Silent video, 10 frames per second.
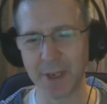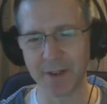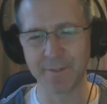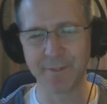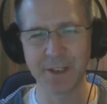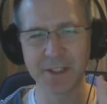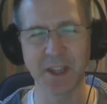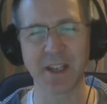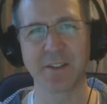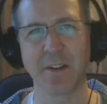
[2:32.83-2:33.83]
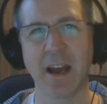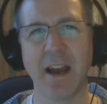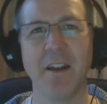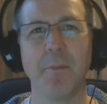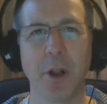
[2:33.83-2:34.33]
But first things are
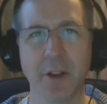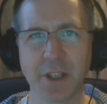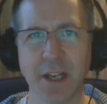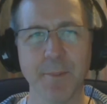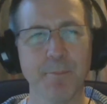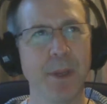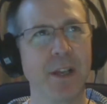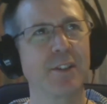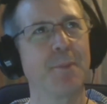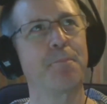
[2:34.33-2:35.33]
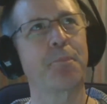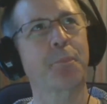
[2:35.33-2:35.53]
an apology, because